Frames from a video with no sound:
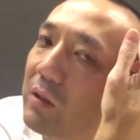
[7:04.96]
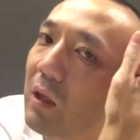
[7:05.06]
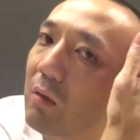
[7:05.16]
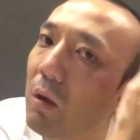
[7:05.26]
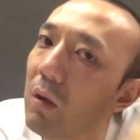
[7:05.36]

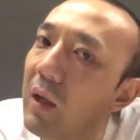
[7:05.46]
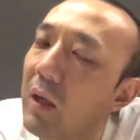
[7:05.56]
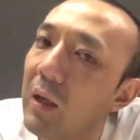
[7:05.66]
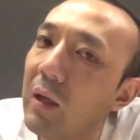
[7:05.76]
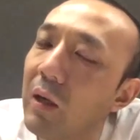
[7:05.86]
wallet.
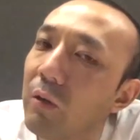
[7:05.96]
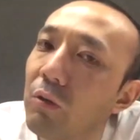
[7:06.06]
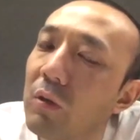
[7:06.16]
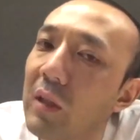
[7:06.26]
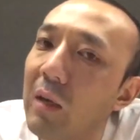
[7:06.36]
And
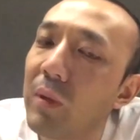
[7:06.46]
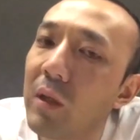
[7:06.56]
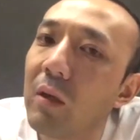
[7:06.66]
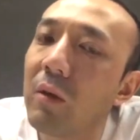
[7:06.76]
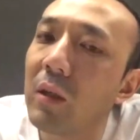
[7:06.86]
during that
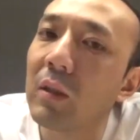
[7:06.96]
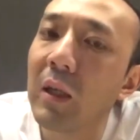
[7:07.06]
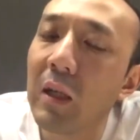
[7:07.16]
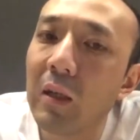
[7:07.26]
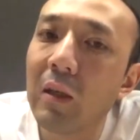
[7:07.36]
period,
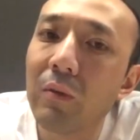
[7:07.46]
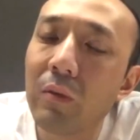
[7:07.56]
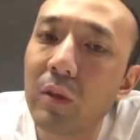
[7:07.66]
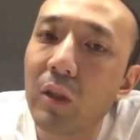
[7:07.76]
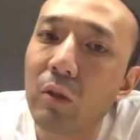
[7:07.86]

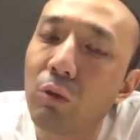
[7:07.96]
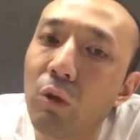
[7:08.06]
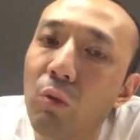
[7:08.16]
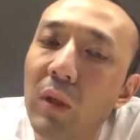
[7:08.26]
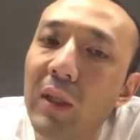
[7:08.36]
they don't know
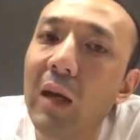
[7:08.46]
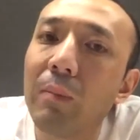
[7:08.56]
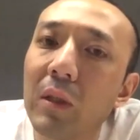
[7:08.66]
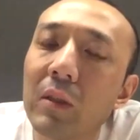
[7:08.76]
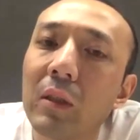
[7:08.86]
what
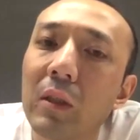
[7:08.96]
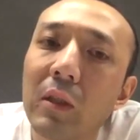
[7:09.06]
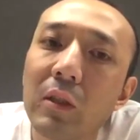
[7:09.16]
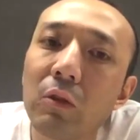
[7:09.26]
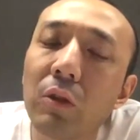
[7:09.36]
happened,
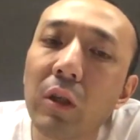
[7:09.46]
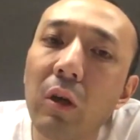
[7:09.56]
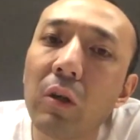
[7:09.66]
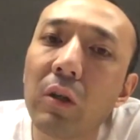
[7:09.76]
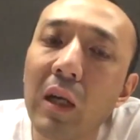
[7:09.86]
so they
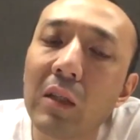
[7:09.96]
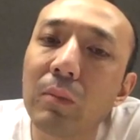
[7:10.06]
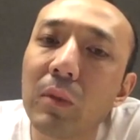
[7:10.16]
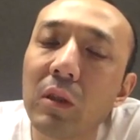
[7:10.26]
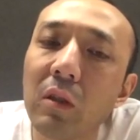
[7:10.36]
call the
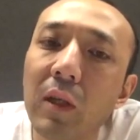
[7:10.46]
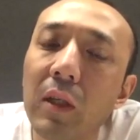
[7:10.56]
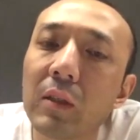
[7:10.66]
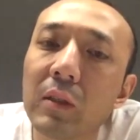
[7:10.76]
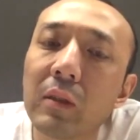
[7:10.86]
customer
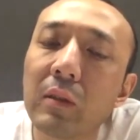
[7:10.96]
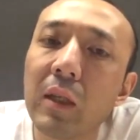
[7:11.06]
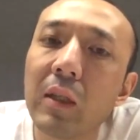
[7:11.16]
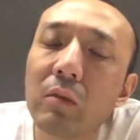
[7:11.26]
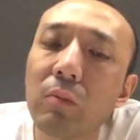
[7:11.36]
service.
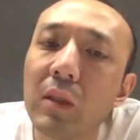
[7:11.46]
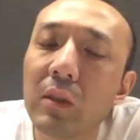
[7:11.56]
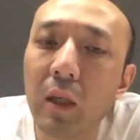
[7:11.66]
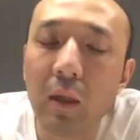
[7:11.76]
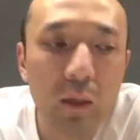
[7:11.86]
That is one
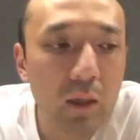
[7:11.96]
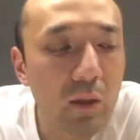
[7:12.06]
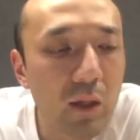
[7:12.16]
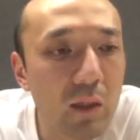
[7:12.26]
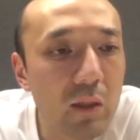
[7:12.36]
thing.
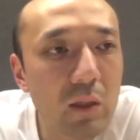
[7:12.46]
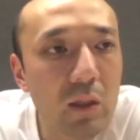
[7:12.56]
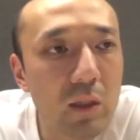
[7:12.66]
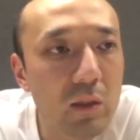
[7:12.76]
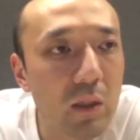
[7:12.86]
The other thing
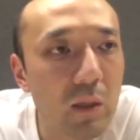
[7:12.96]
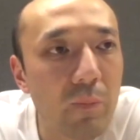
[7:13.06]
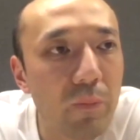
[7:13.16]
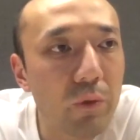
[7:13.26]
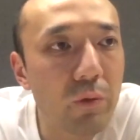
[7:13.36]
is
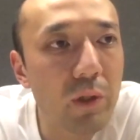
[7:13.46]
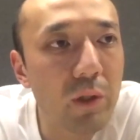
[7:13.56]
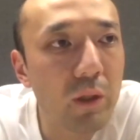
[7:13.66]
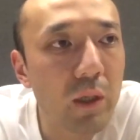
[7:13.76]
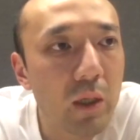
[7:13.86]

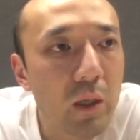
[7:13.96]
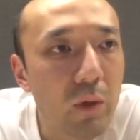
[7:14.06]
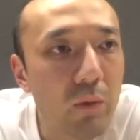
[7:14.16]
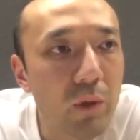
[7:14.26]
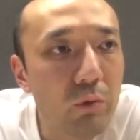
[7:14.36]

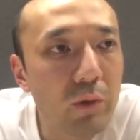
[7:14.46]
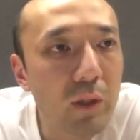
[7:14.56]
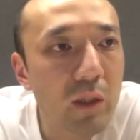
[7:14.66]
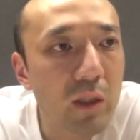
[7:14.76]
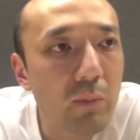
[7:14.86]
when we do
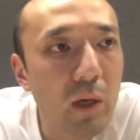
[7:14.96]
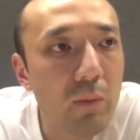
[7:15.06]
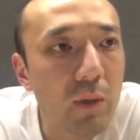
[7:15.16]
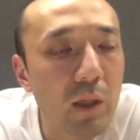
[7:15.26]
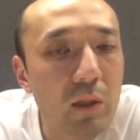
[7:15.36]
this
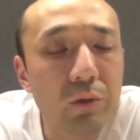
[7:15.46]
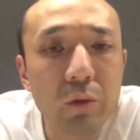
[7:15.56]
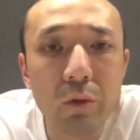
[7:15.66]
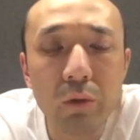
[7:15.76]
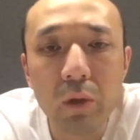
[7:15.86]
experiment, there's
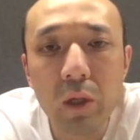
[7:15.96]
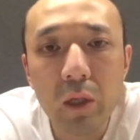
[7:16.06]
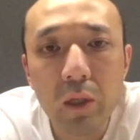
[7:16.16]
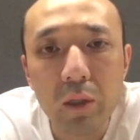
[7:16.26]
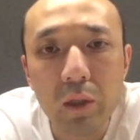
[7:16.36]
no
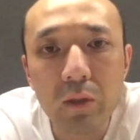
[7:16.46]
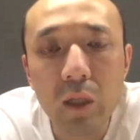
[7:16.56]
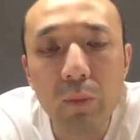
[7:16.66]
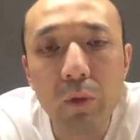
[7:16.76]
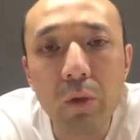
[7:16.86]

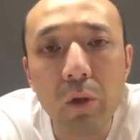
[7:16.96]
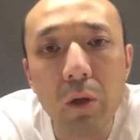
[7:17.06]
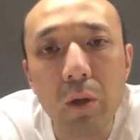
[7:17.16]
stable coin.